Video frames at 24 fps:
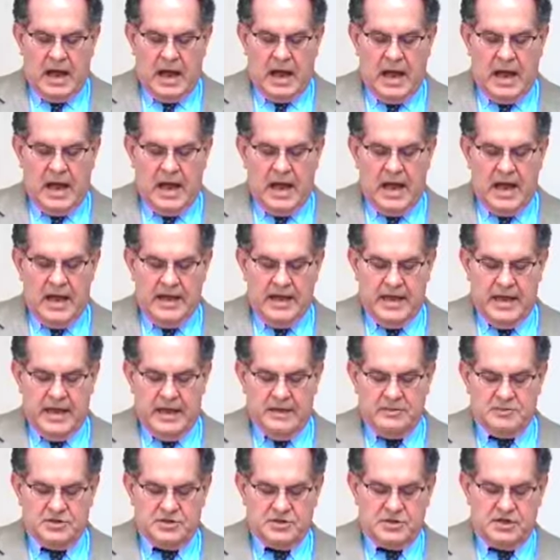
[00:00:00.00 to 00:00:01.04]
I
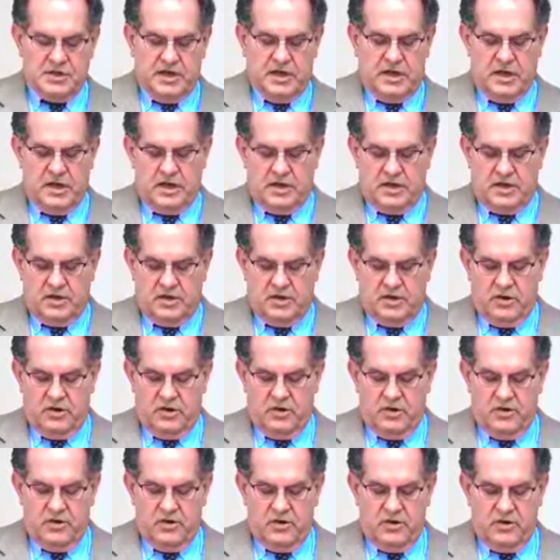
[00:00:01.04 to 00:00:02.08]
am
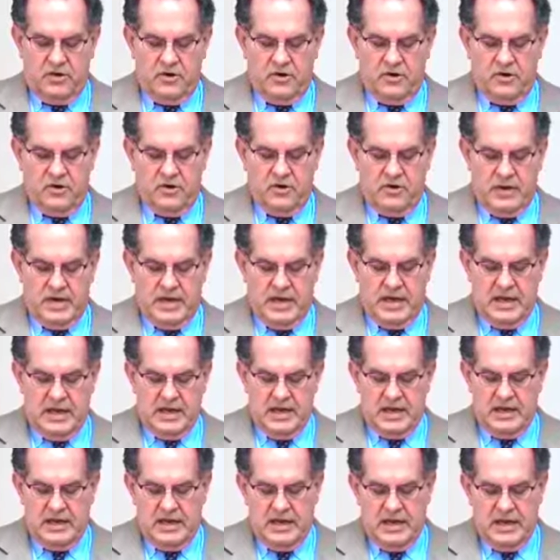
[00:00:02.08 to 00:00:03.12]
secure
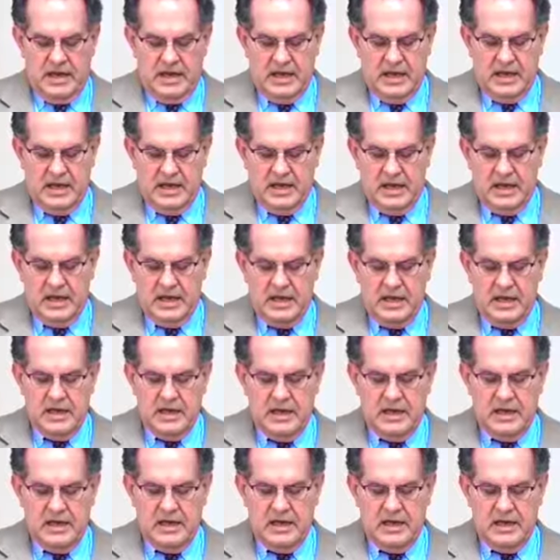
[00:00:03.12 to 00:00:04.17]
in
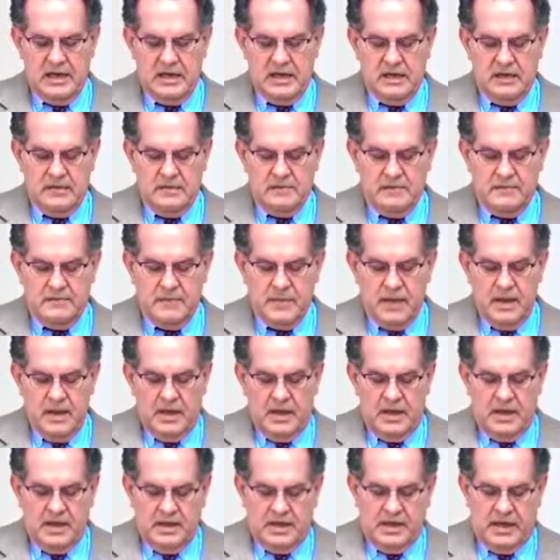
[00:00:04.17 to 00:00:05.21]
Him.
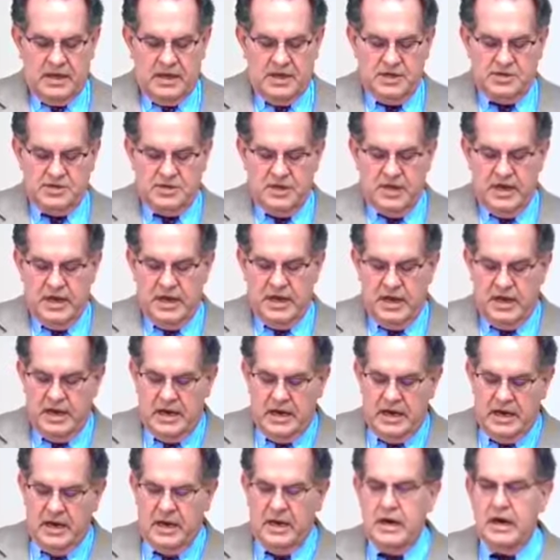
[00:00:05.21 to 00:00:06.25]
Did you
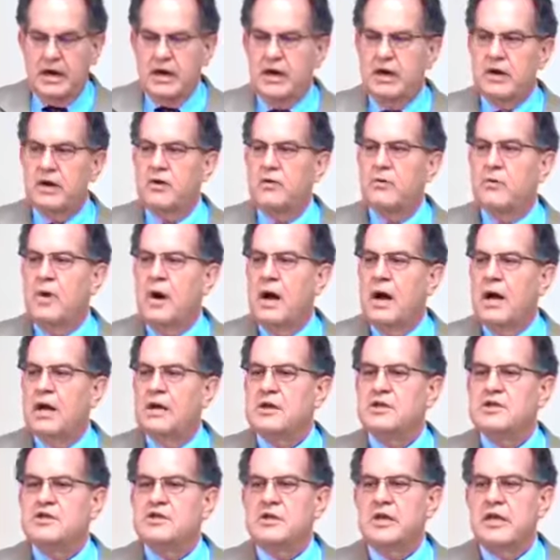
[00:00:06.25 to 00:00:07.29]
hear
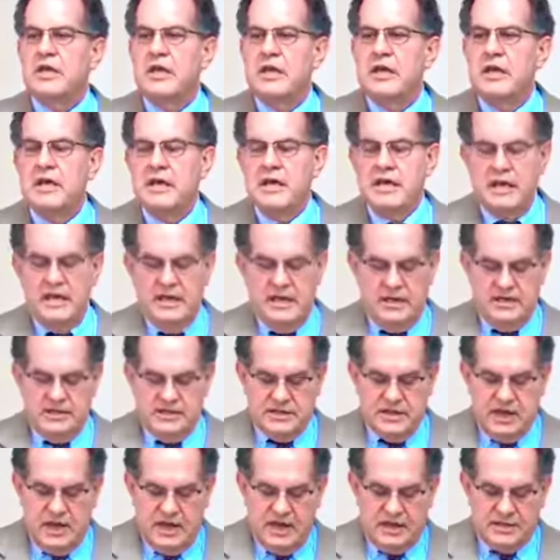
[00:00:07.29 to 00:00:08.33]
what
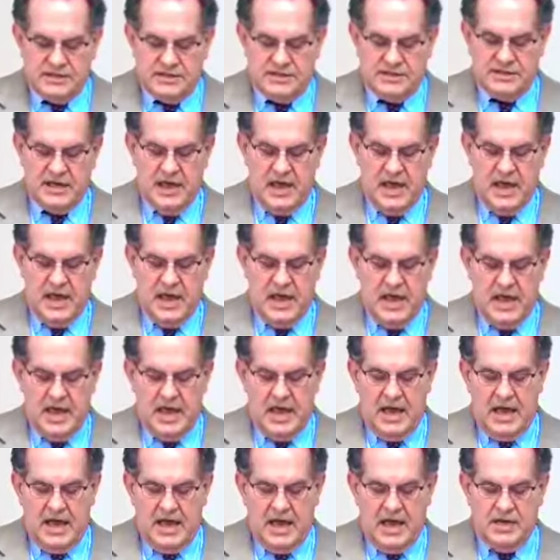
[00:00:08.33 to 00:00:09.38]
Jesus
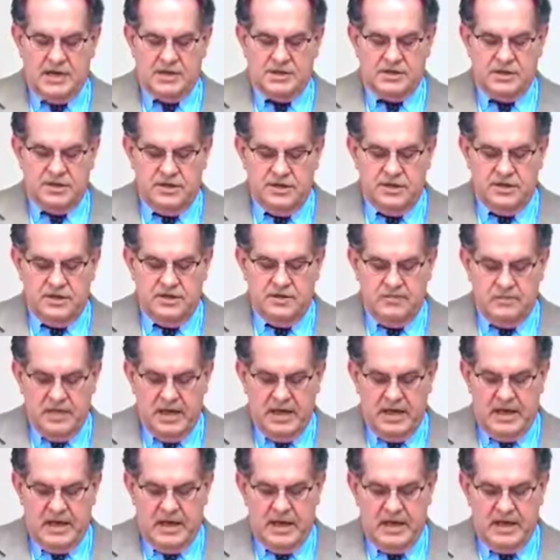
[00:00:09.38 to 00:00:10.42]
said to
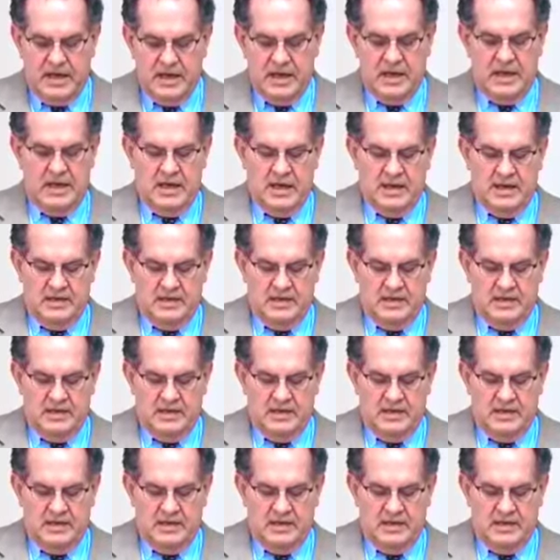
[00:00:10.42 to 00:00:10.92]
me?